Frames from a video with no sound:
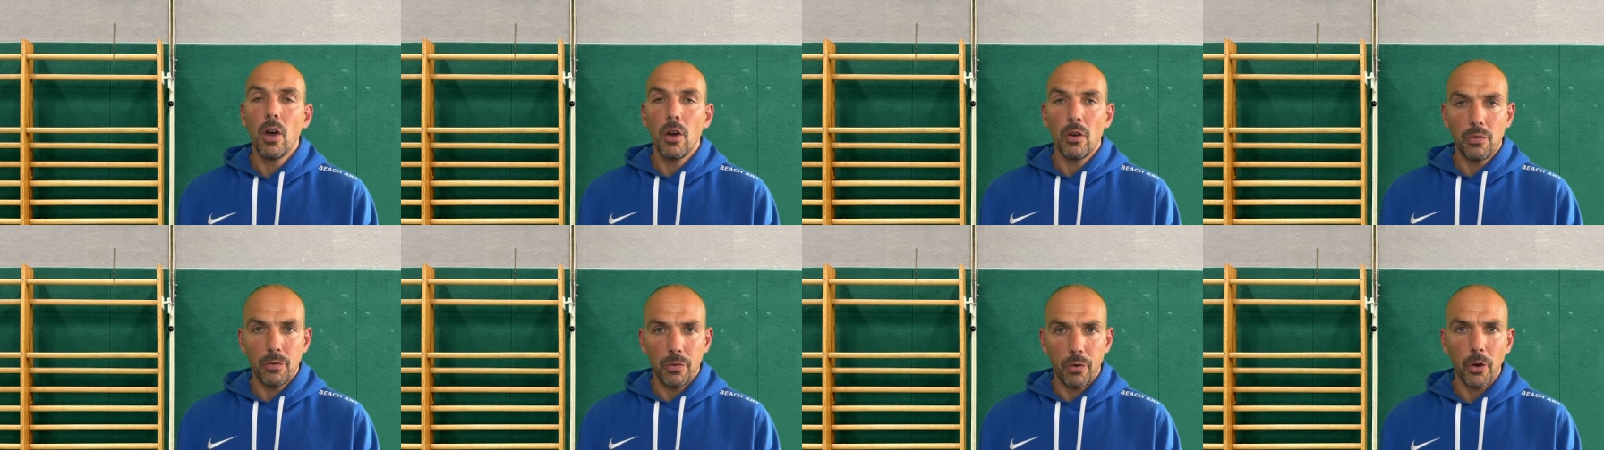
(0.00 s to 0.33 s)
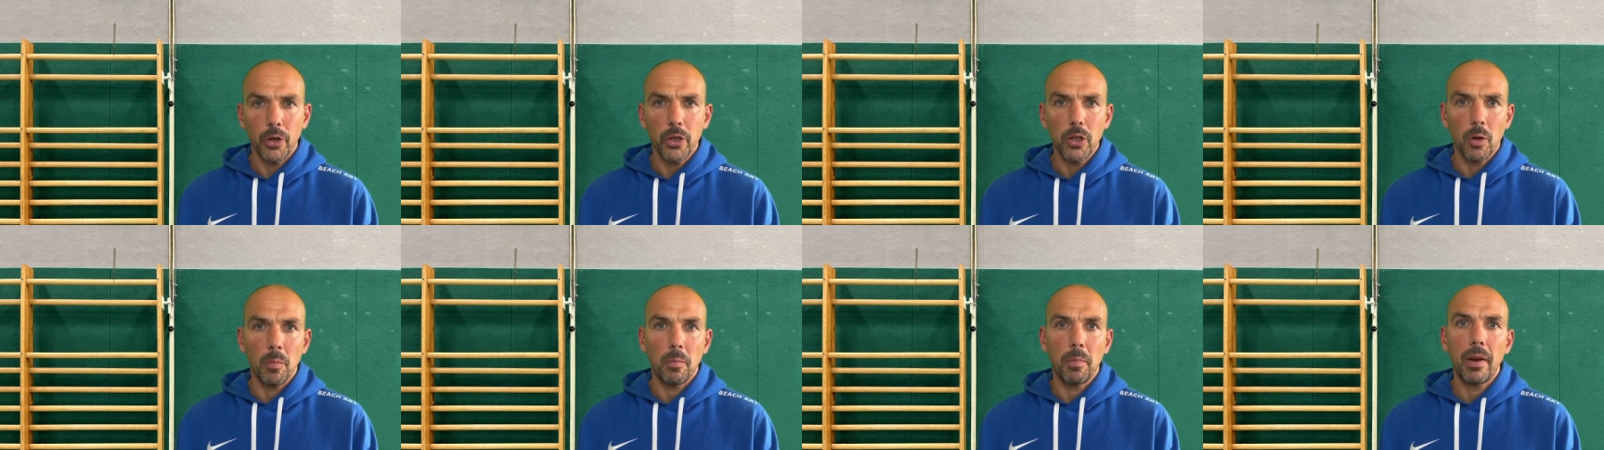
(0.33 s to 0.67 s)

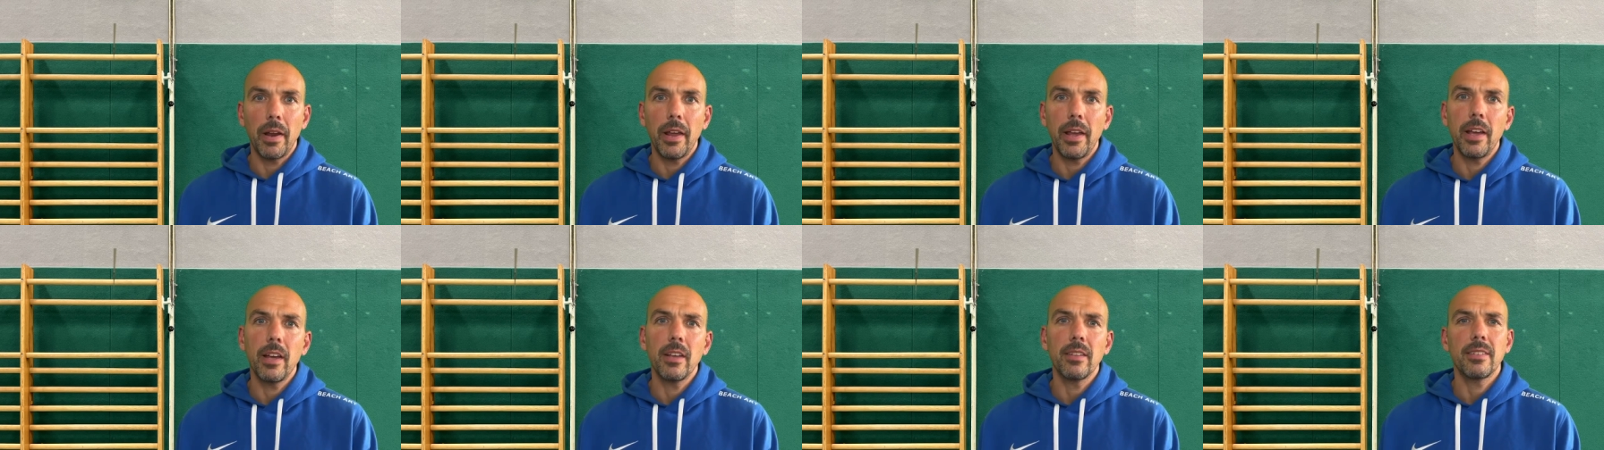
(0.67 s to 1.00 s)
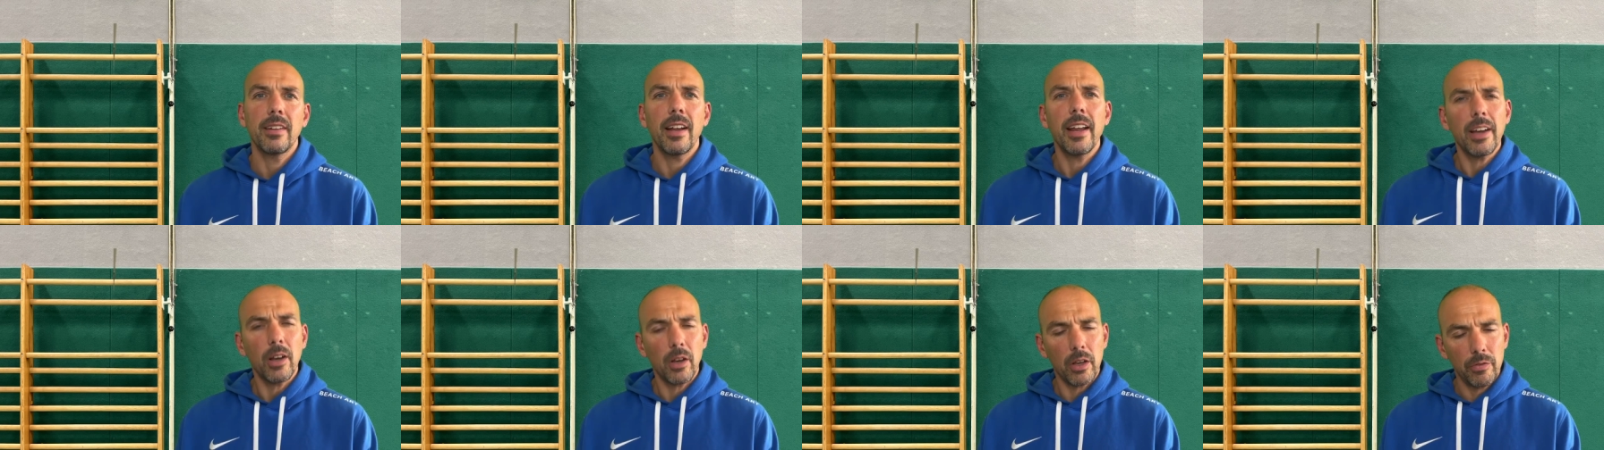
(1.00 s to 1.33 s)
for your players
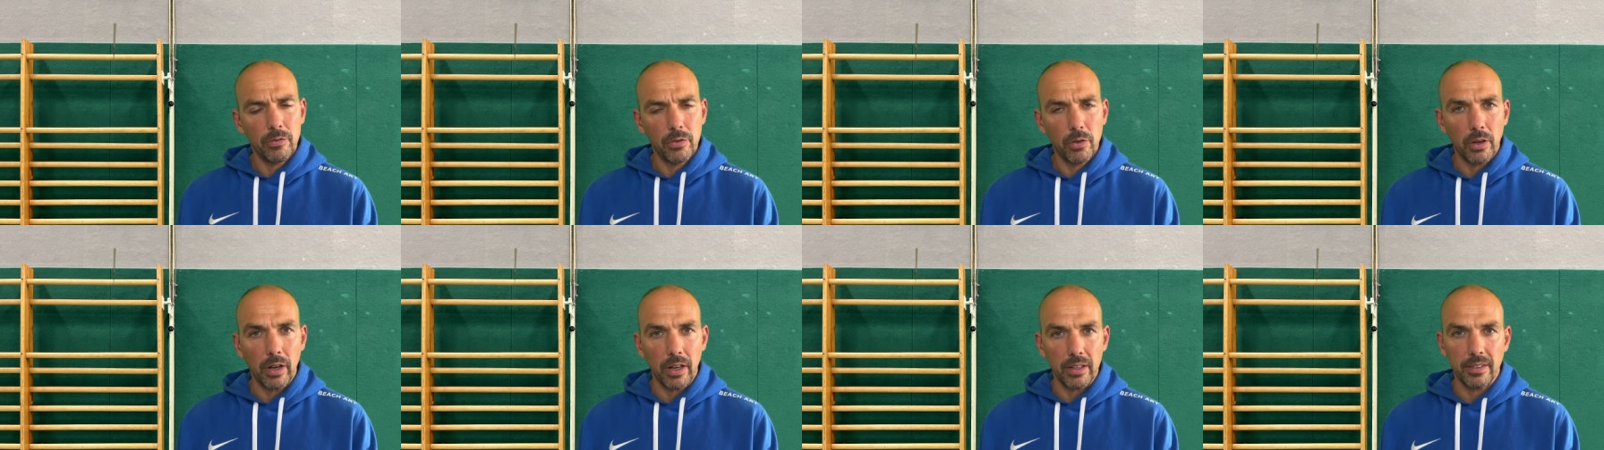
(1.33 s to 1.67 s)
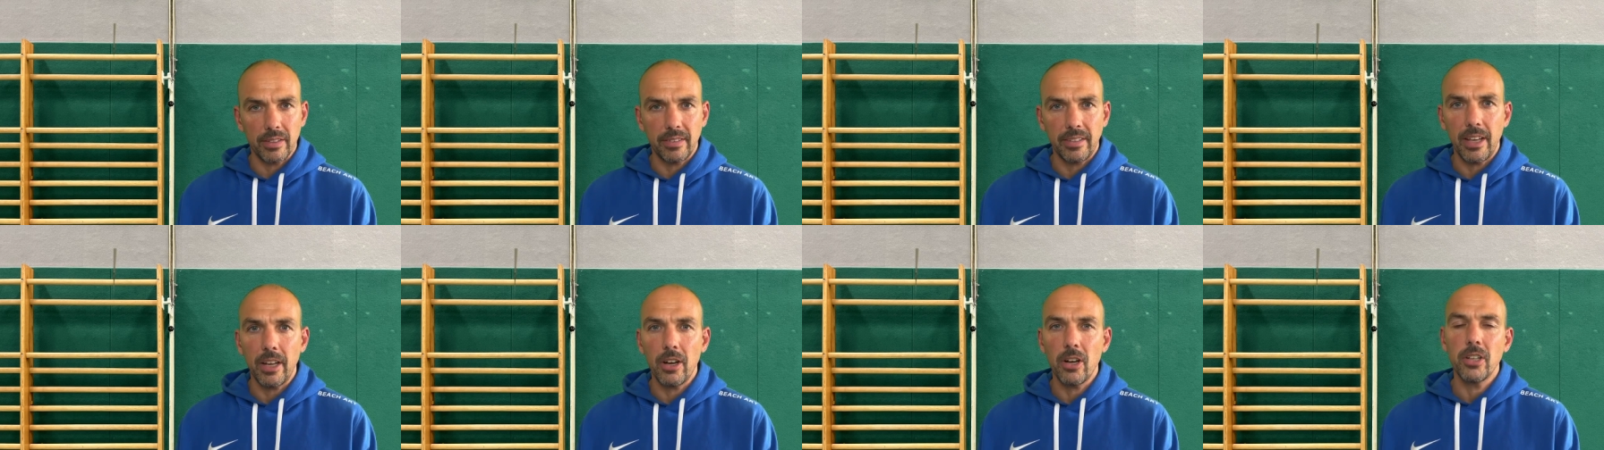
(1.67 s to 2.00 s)
like if you got
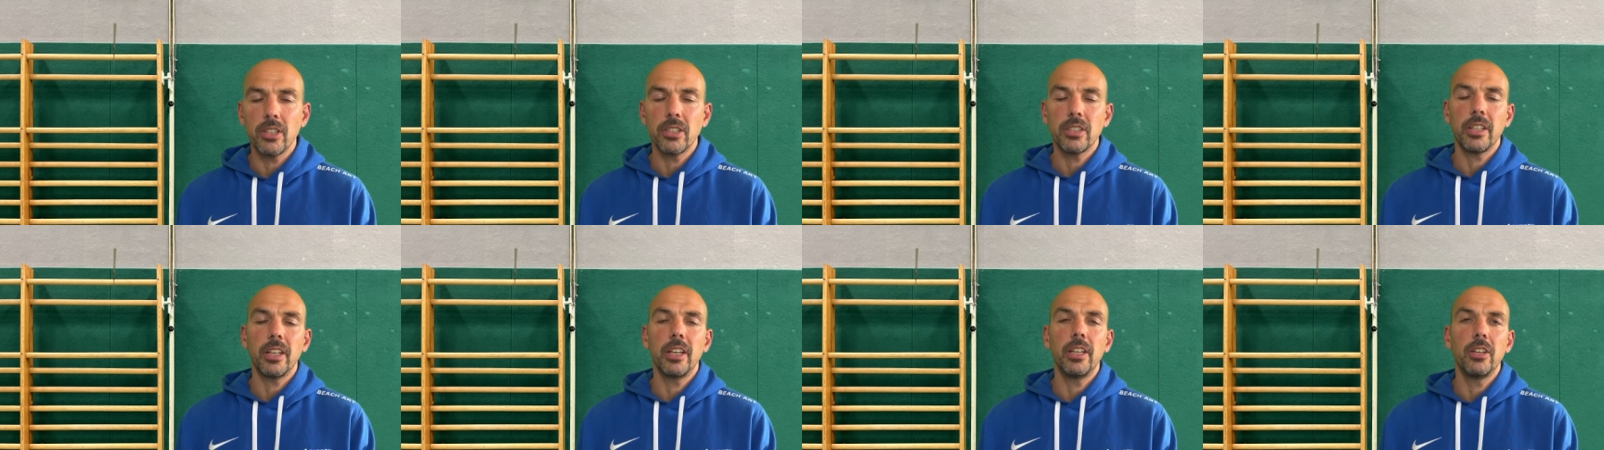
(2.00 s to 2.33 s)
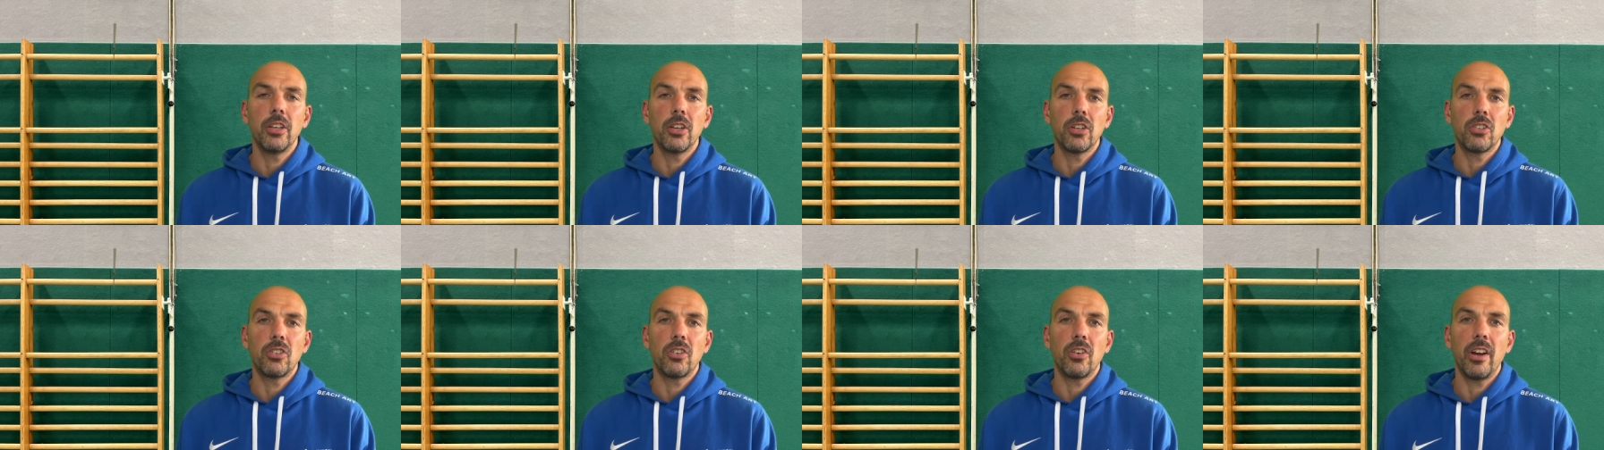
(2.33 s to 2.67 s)
setters in
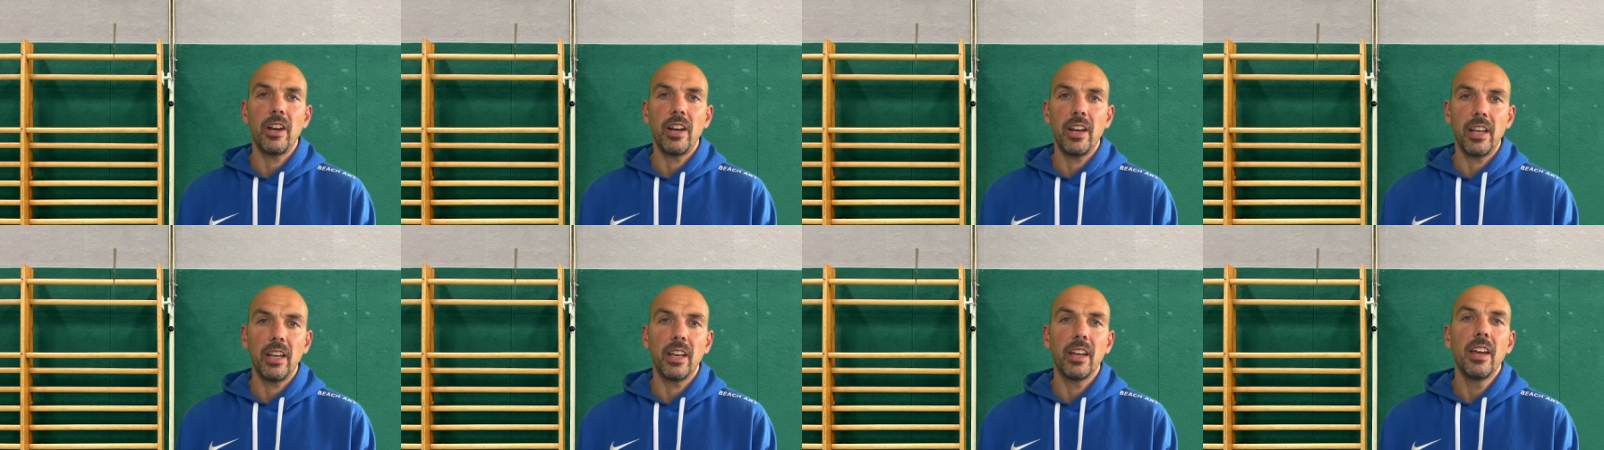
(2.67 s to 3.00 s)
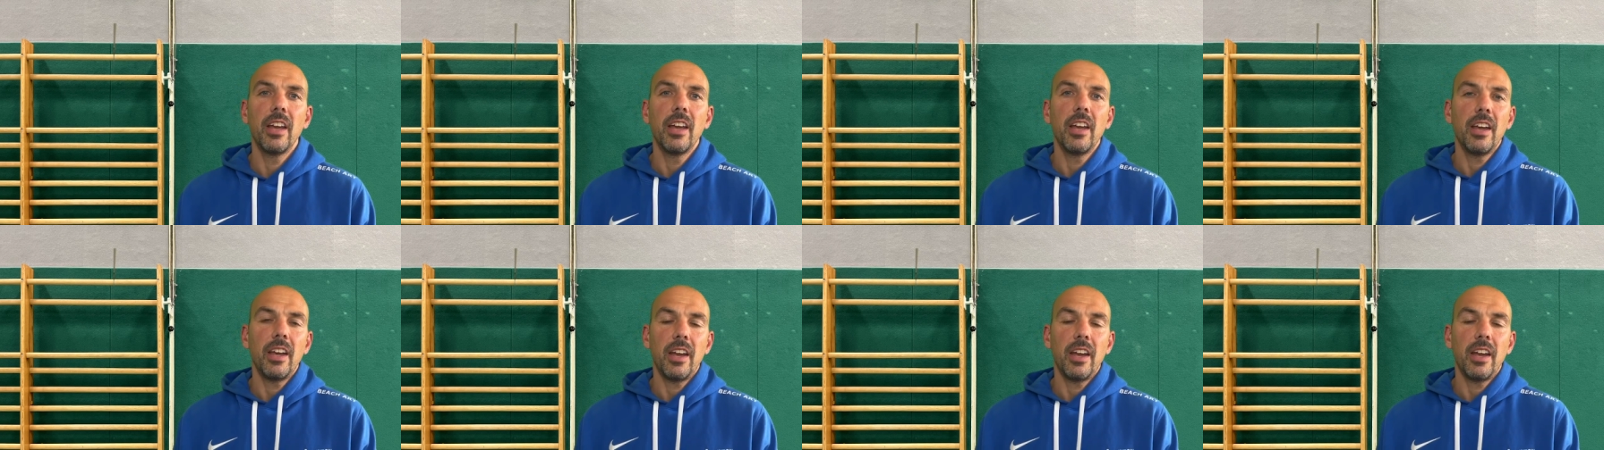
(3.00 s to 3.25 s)
your training